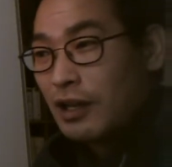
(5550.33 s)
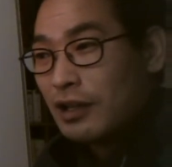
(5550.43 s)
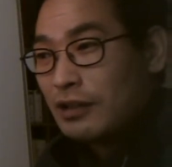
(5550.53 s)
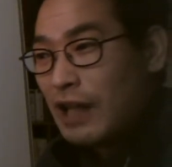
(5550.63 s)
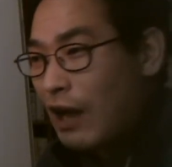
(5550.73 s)

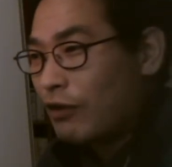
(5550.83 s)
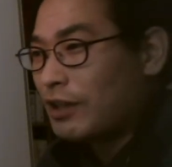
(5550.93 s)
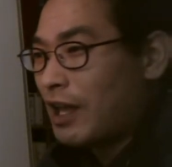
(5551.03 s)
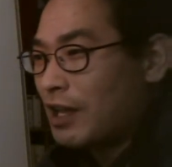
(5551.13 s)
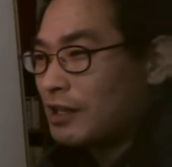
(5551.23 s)

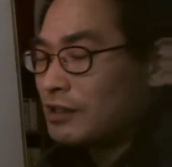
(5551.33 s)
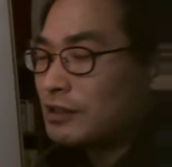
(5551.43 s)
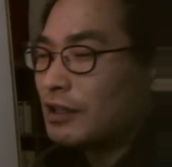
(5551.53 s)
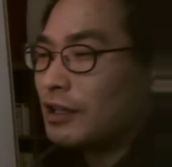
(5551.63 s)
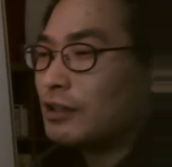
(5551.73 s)
Nowadays,
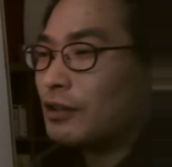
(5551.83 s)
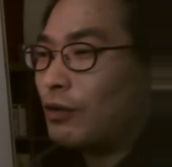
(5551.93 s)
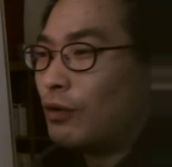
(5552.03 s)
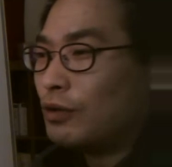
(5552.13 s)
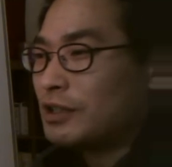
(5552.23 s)

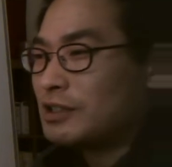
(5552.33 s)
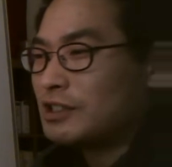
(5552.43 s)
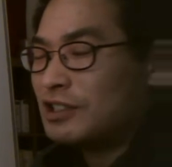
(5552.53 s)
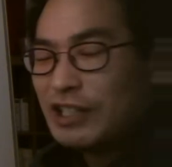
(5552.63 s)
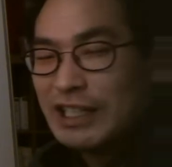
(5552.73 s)
all these
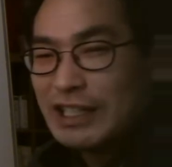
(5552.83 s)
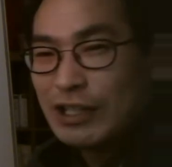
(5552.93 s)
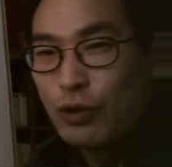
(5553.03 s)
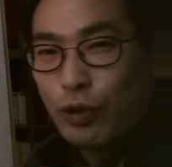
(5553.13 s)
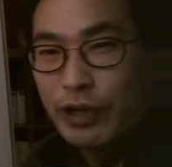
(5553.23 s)
greedy
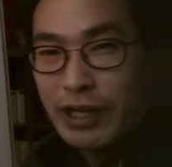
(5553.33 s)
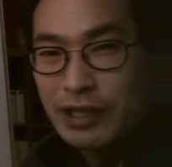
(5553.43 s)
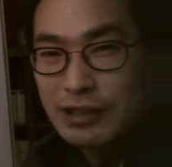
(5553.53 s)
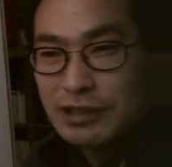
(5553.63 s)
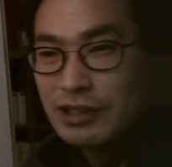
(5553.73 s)

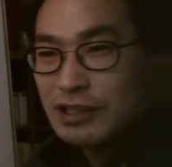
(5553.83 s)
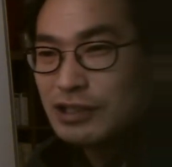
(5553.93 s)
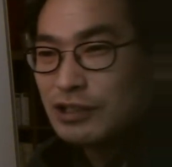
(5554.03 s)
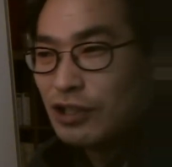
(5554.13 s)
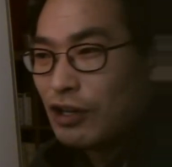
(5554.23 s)
Koreans, these
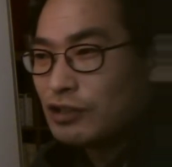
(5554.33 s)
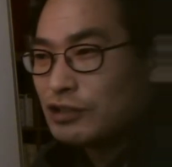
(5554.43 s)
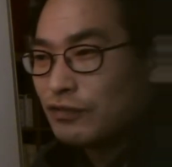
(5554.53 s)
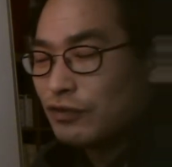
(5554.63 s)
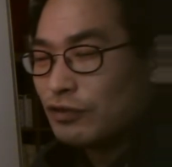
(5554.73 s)

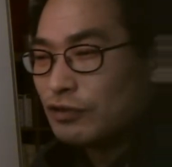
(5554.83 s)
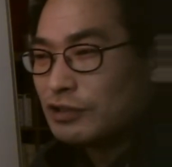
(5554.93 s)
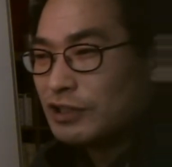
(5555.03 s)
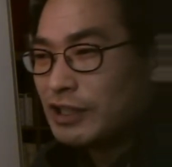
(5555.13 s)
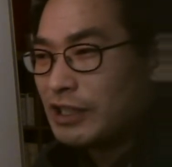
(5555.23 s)
lustful,
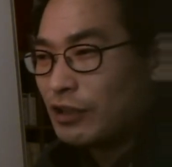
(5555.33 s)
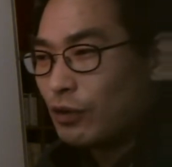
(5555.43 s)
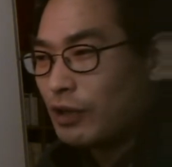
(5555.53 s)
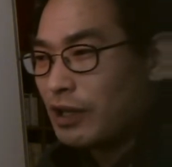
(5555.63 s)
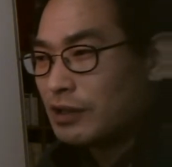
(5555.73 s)
greedy
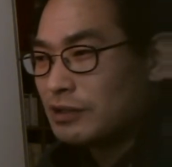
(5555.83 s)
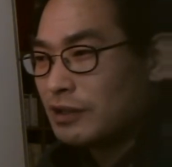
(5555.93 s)
Koreans,